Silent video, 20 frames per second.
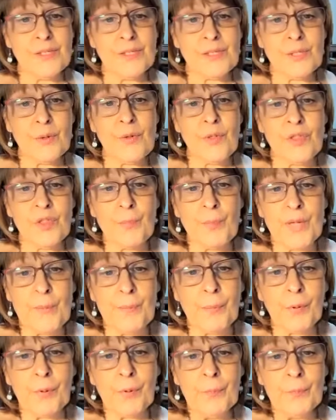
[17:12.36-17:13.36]
So that the
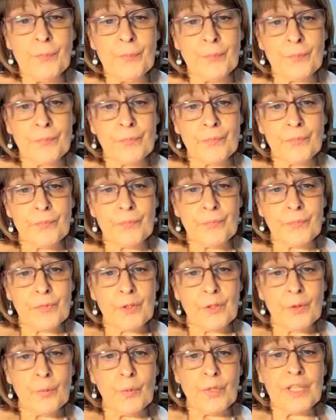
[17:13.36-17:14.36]
people
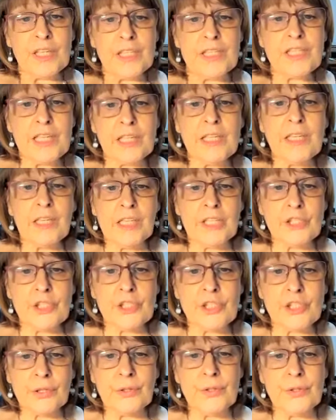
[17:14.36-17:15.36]
would continually
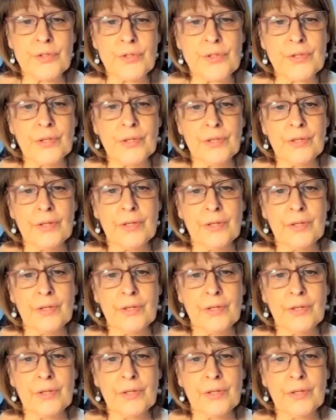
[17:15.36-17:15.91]
choose